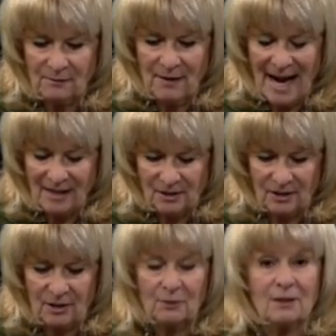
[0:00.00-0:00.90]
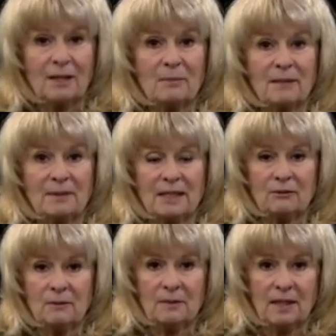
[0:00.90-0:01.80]
factors that you think might be
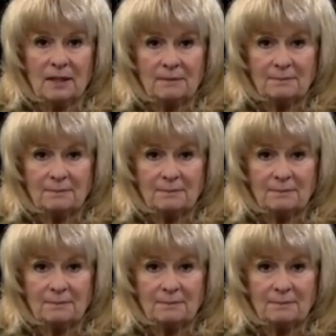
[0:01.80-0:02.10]
contributing?